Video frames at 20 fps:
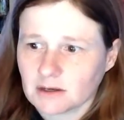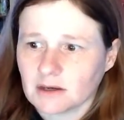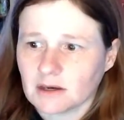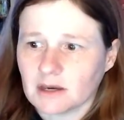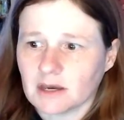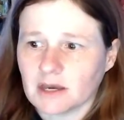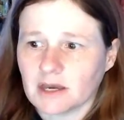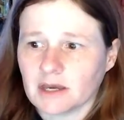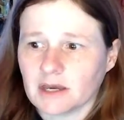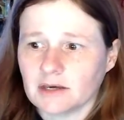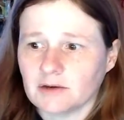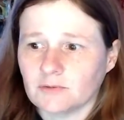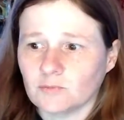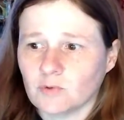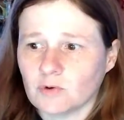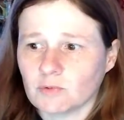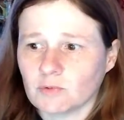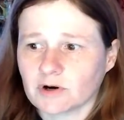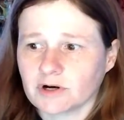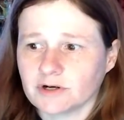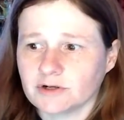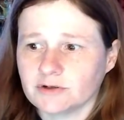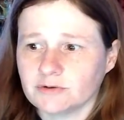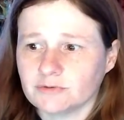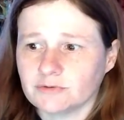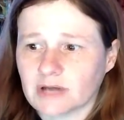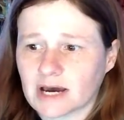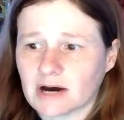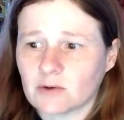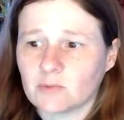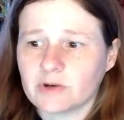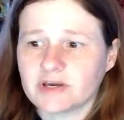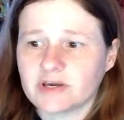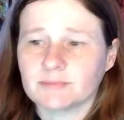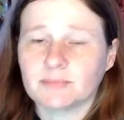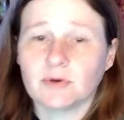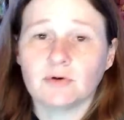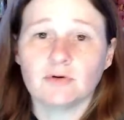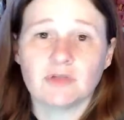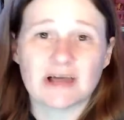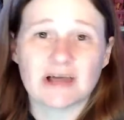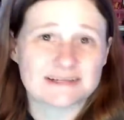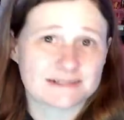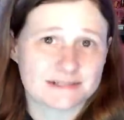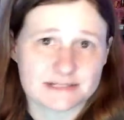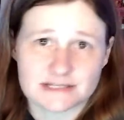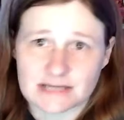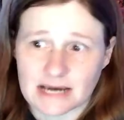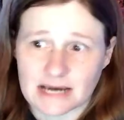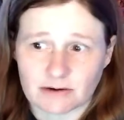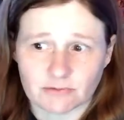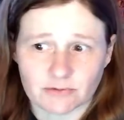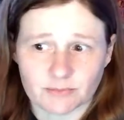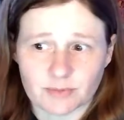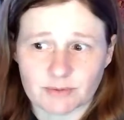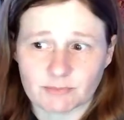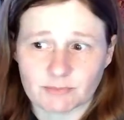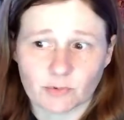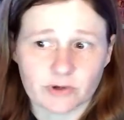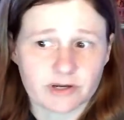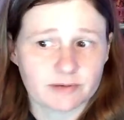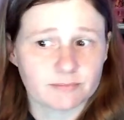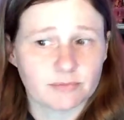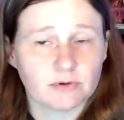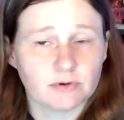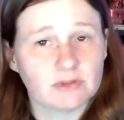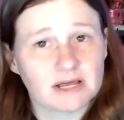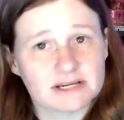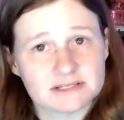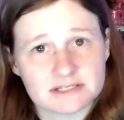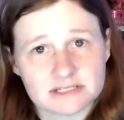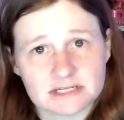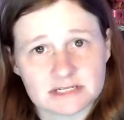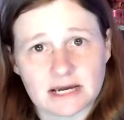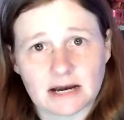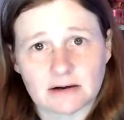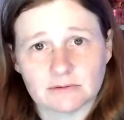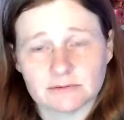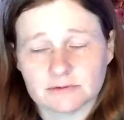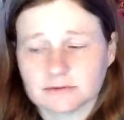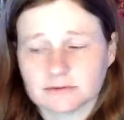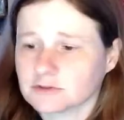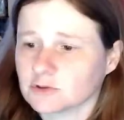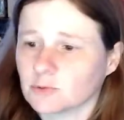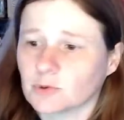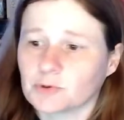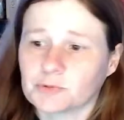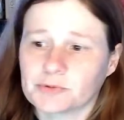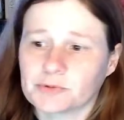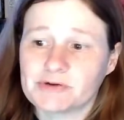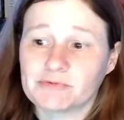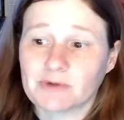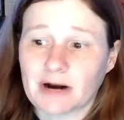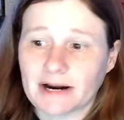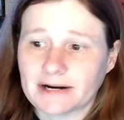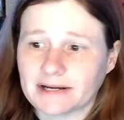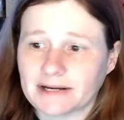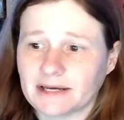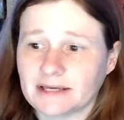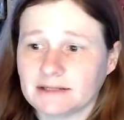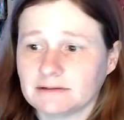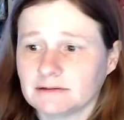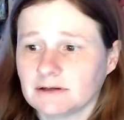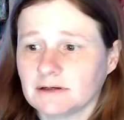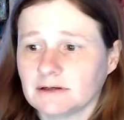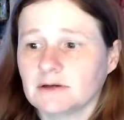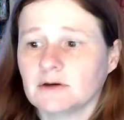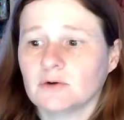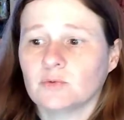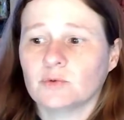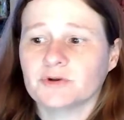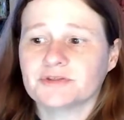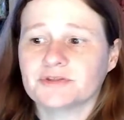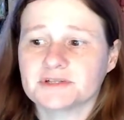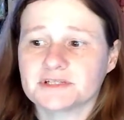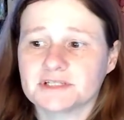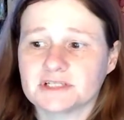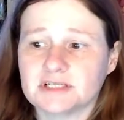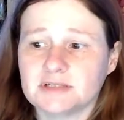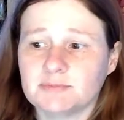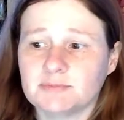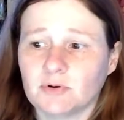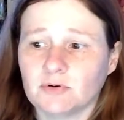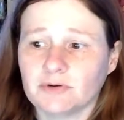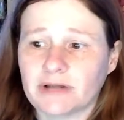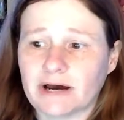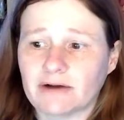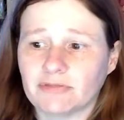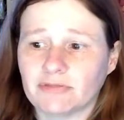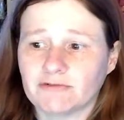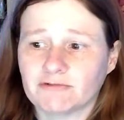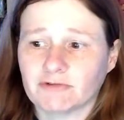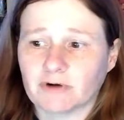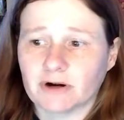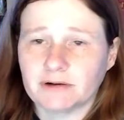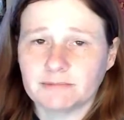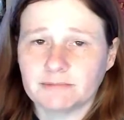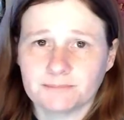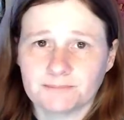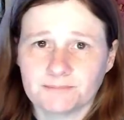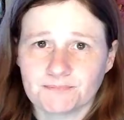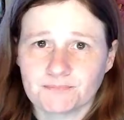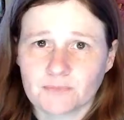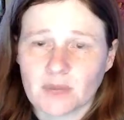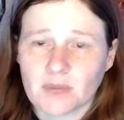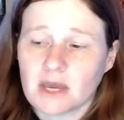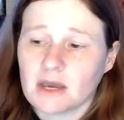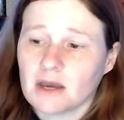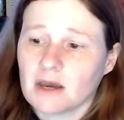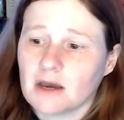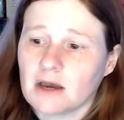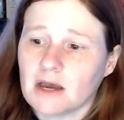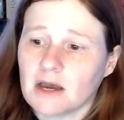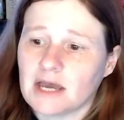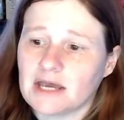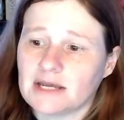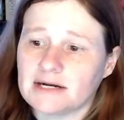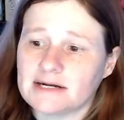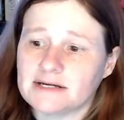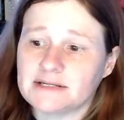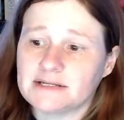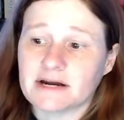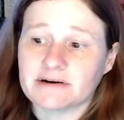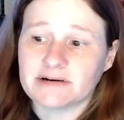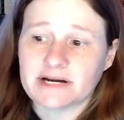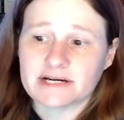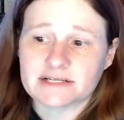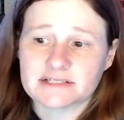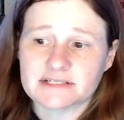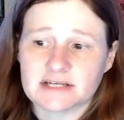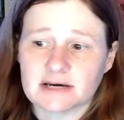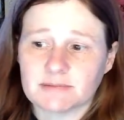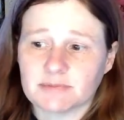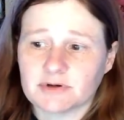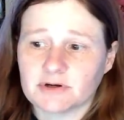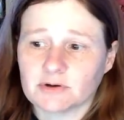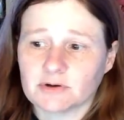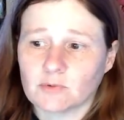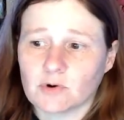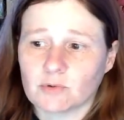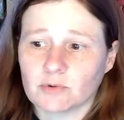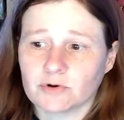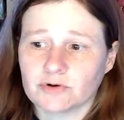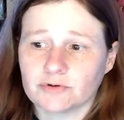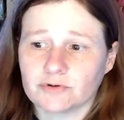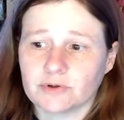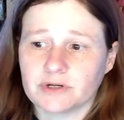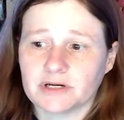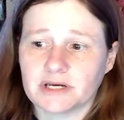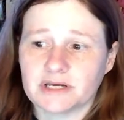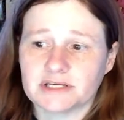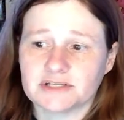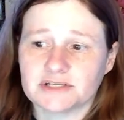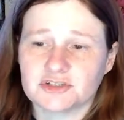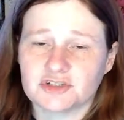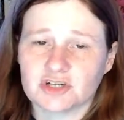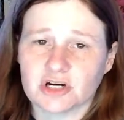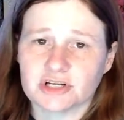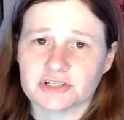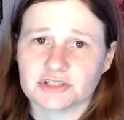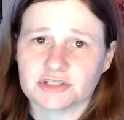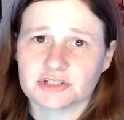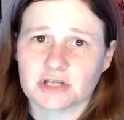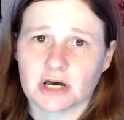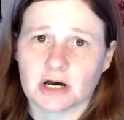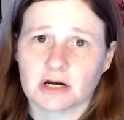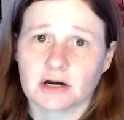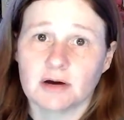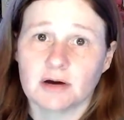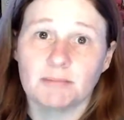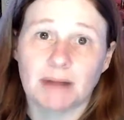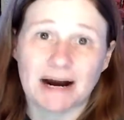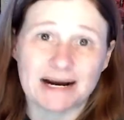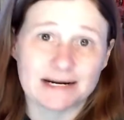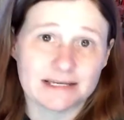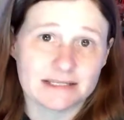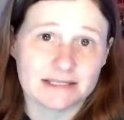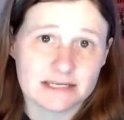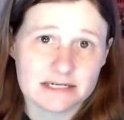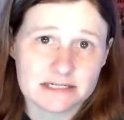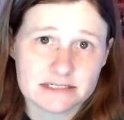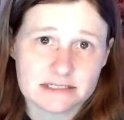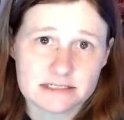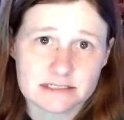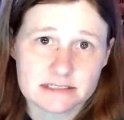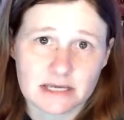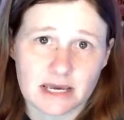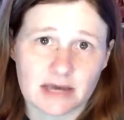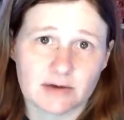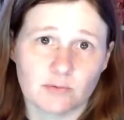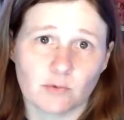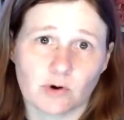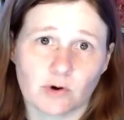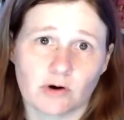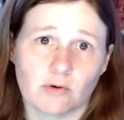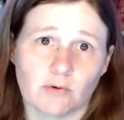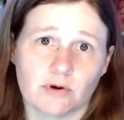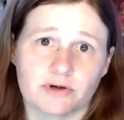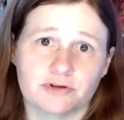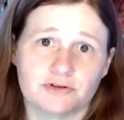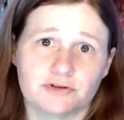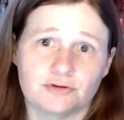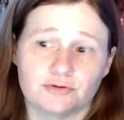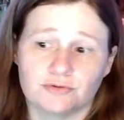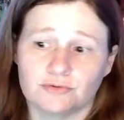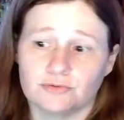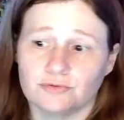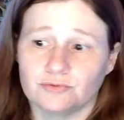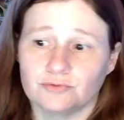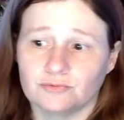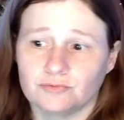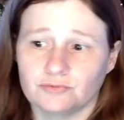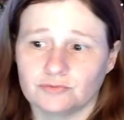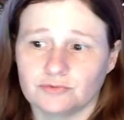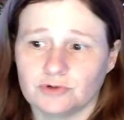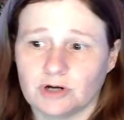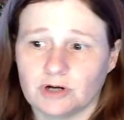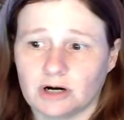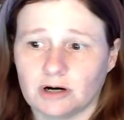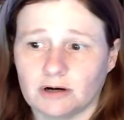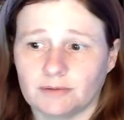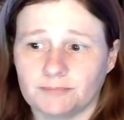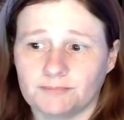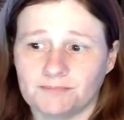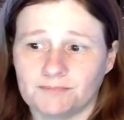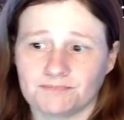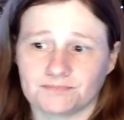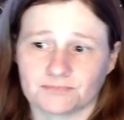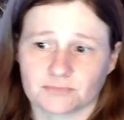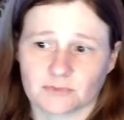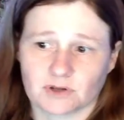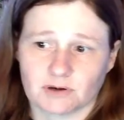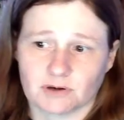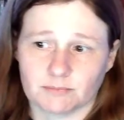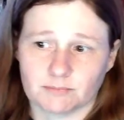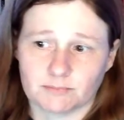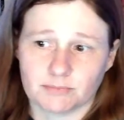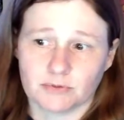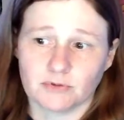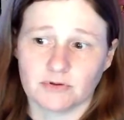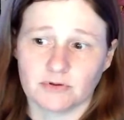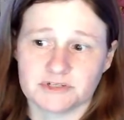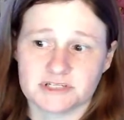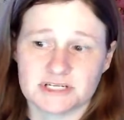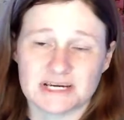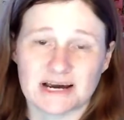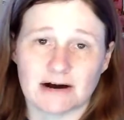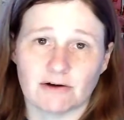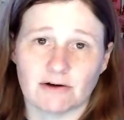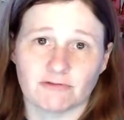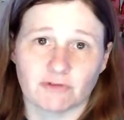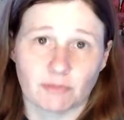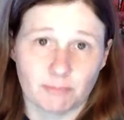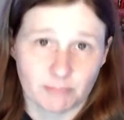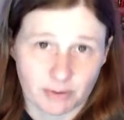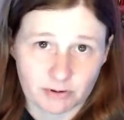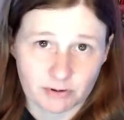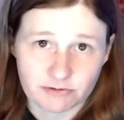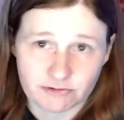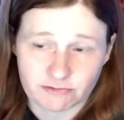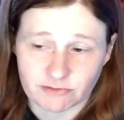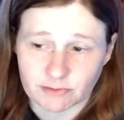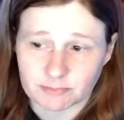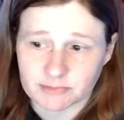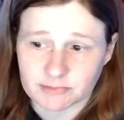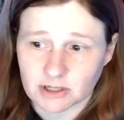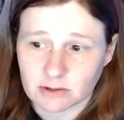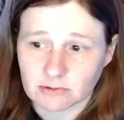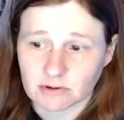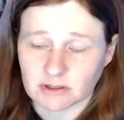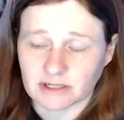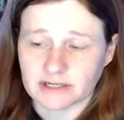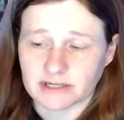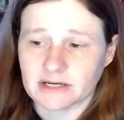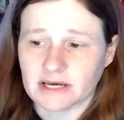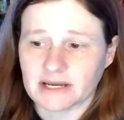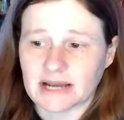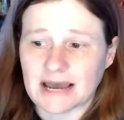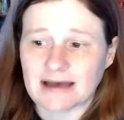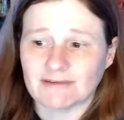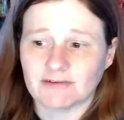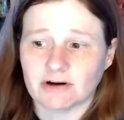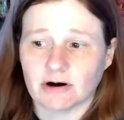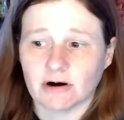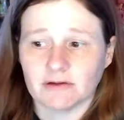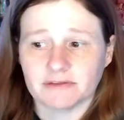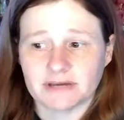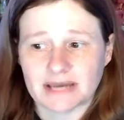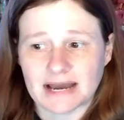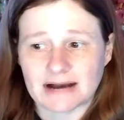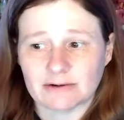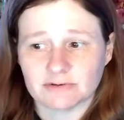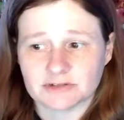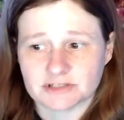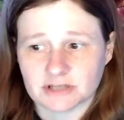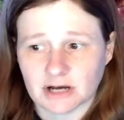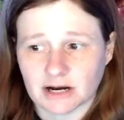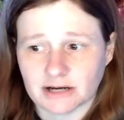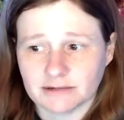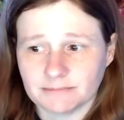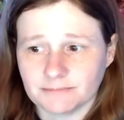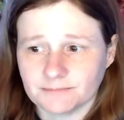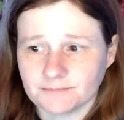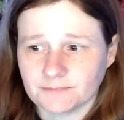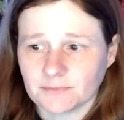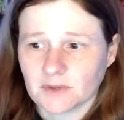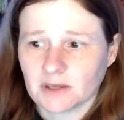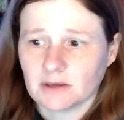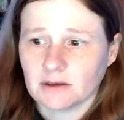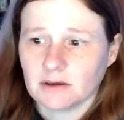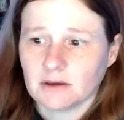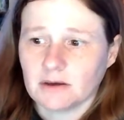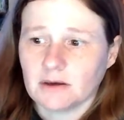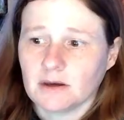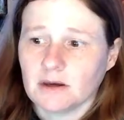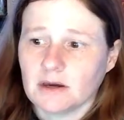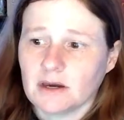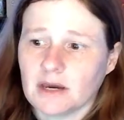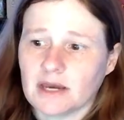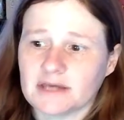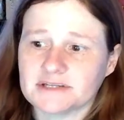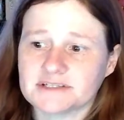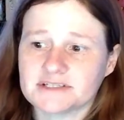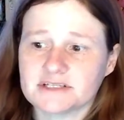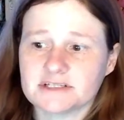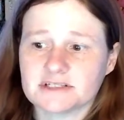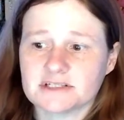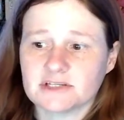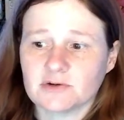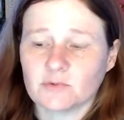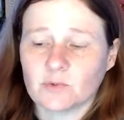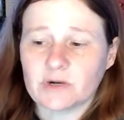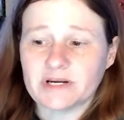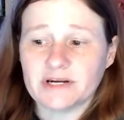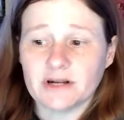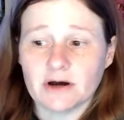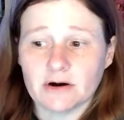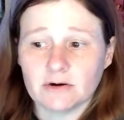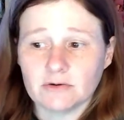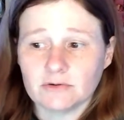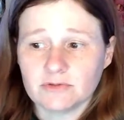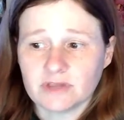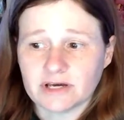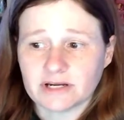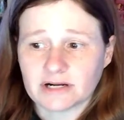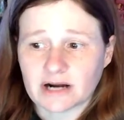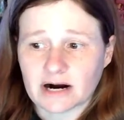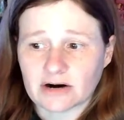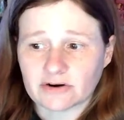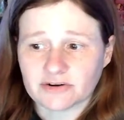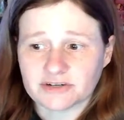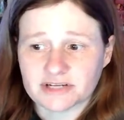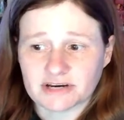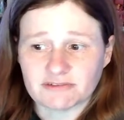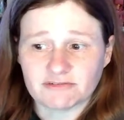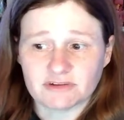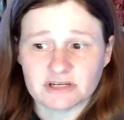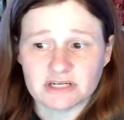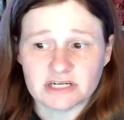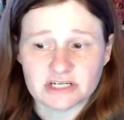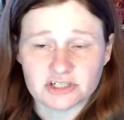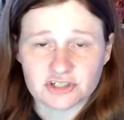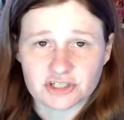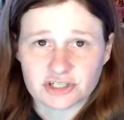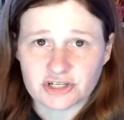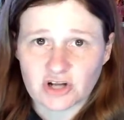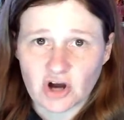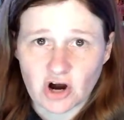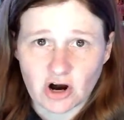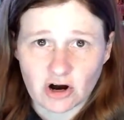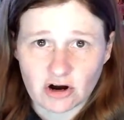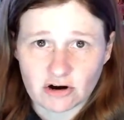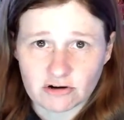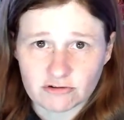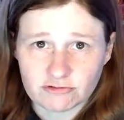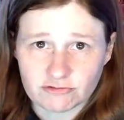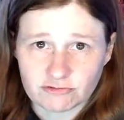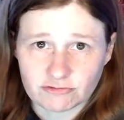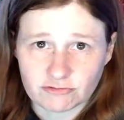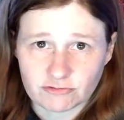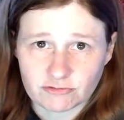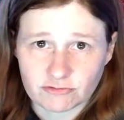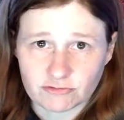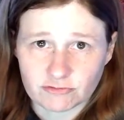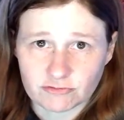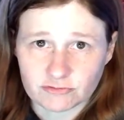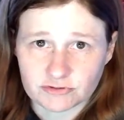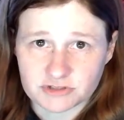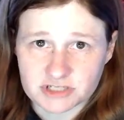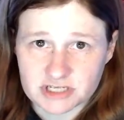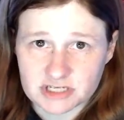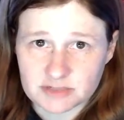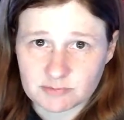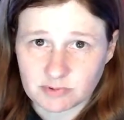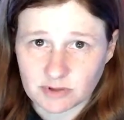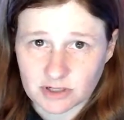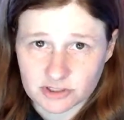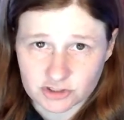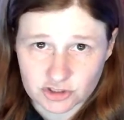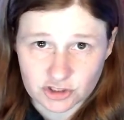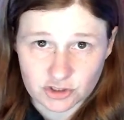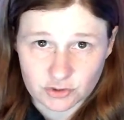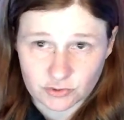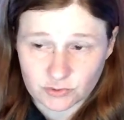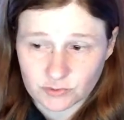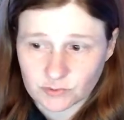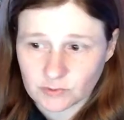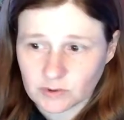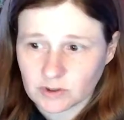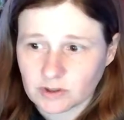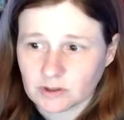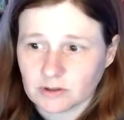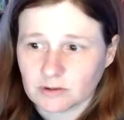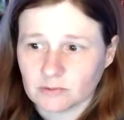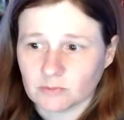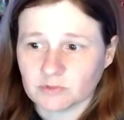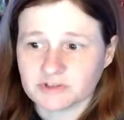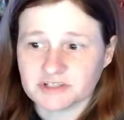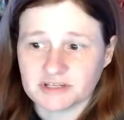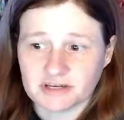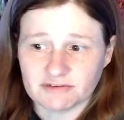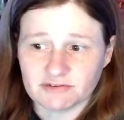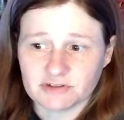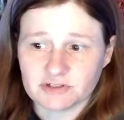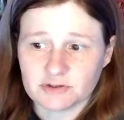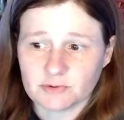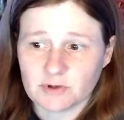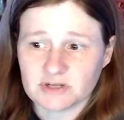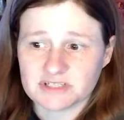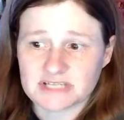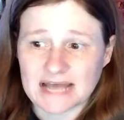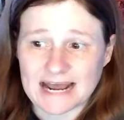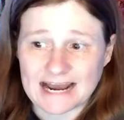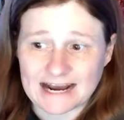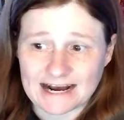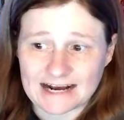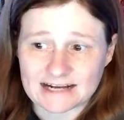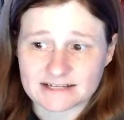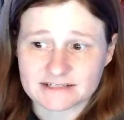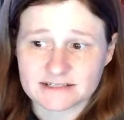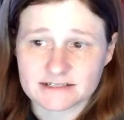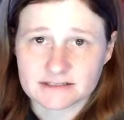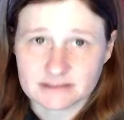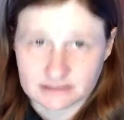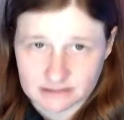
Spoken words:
And what we're going to do now, we can pull that c out. Remember, we can pull that c out. So we're rewriting it with the c pulled out the front. And in our next step here, what we're doing is just combining these, and we're going to pull the c out from both of them totally and have it on the outside. And since that we know that our definition of t plus u was given to us as